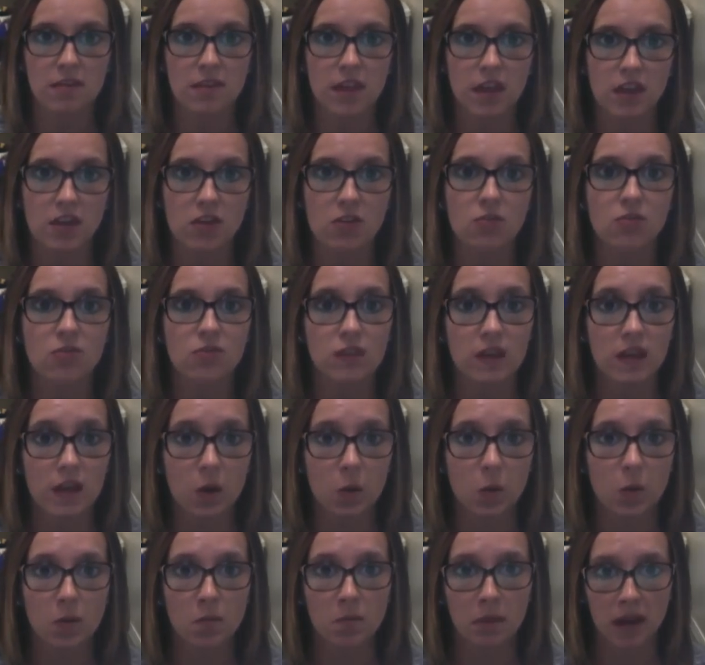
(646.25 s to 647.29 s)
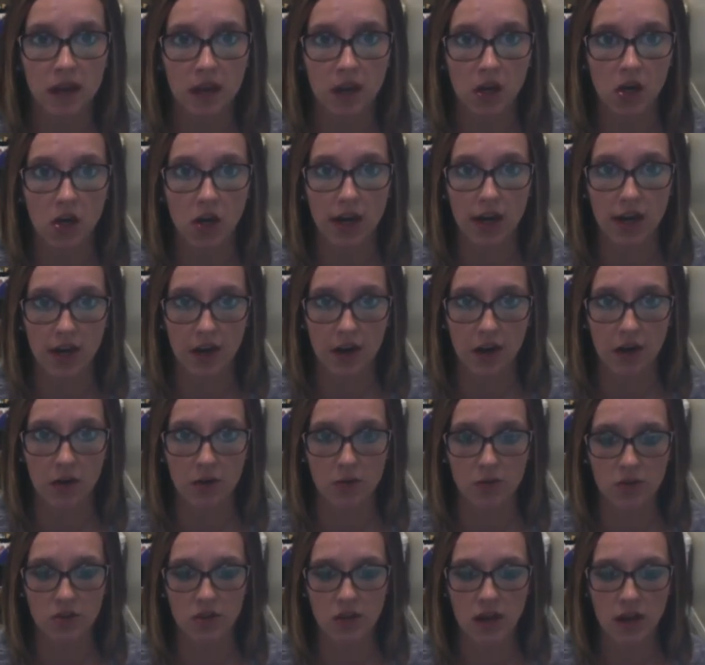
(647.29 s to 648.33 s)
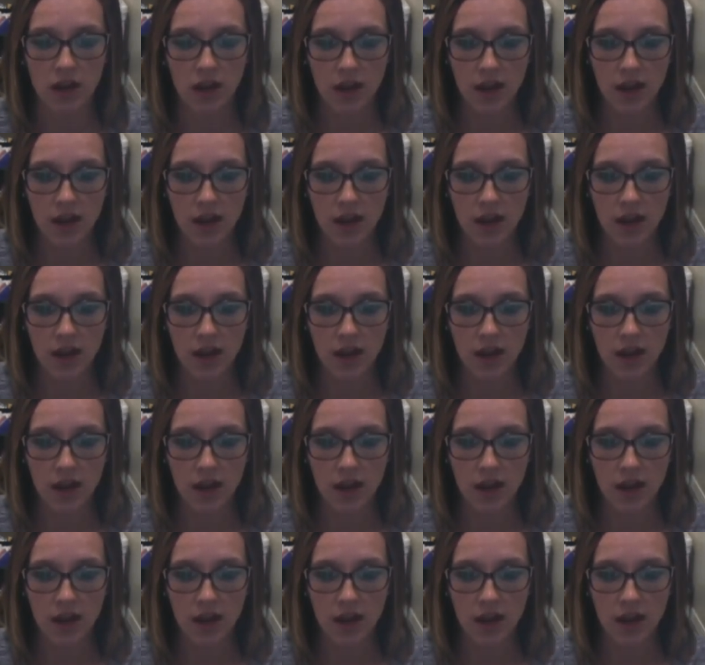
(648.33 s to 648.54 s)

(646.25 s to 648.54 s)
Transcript: that you think would make a great coach.